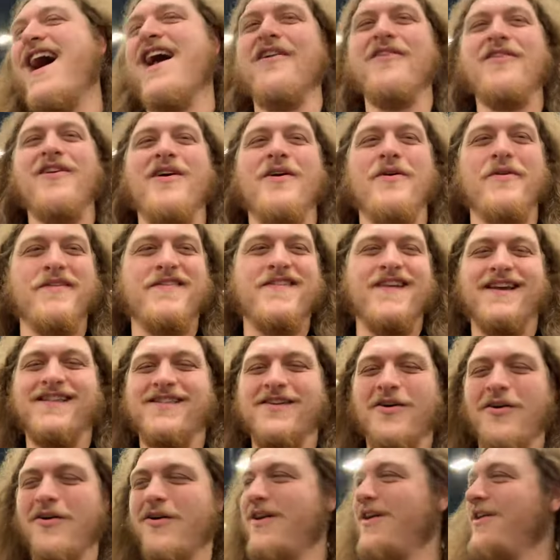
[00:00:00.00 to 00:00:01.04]
I don't know. It was like
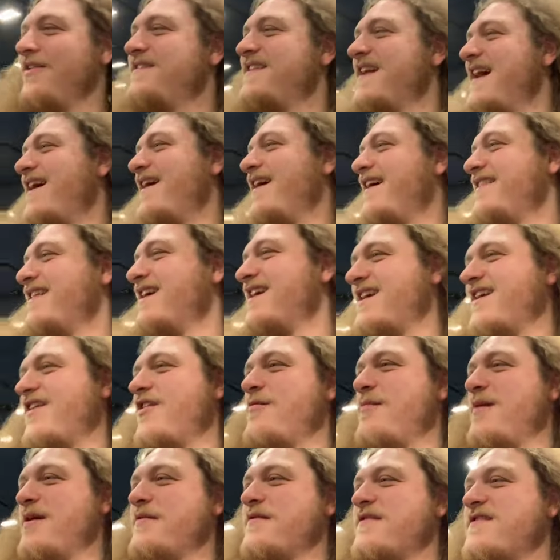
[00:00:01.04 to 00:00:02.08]
the whole hotel. I think
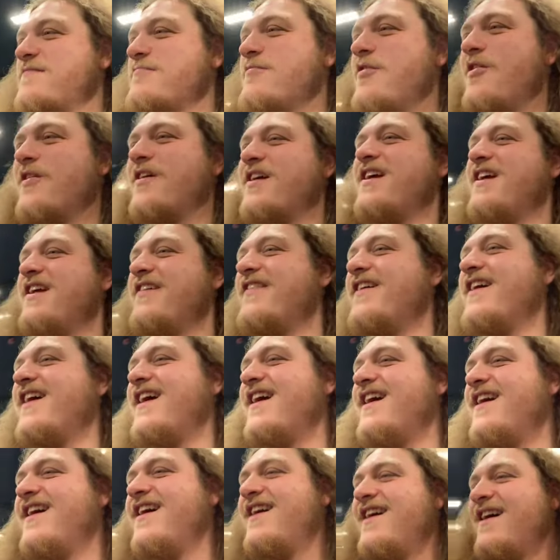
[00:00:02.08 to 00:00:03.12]
everybody was smoking in
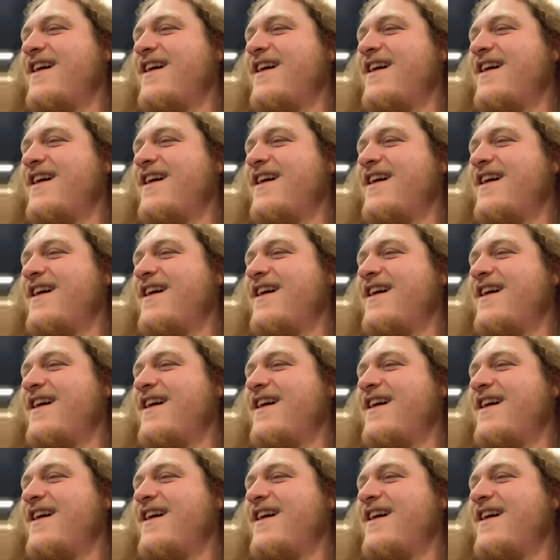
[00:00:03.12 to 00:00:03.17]
there.